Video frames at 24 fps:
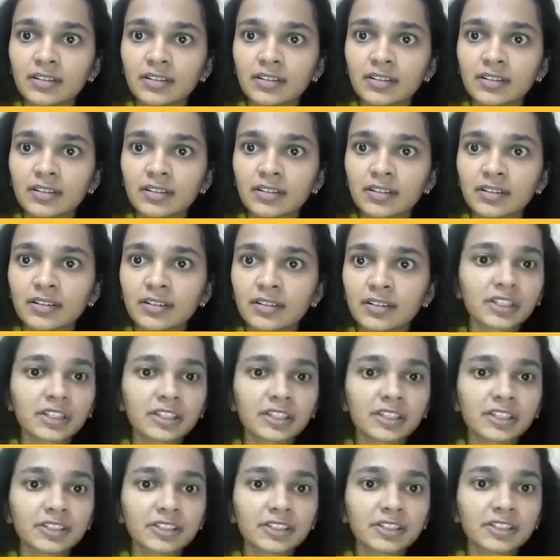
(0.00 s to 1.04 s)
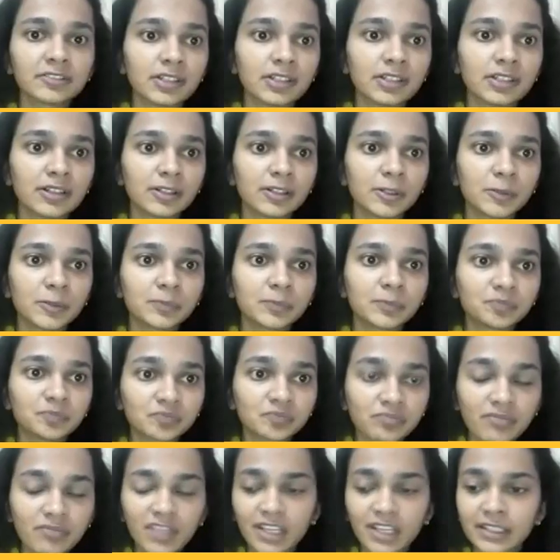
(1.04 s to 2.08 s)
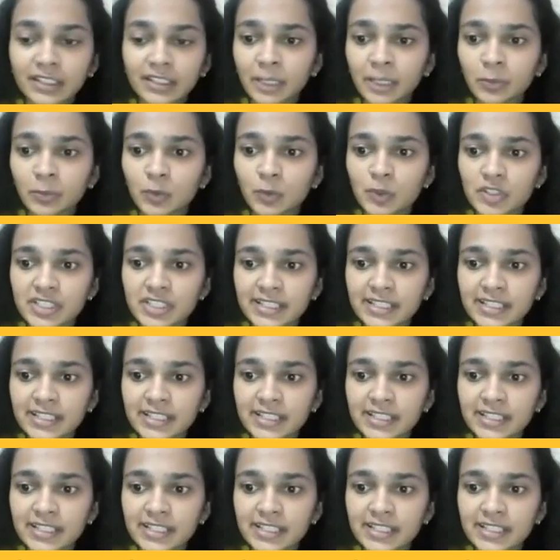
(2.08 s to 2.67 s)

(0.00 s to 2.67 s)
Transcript: respective day book,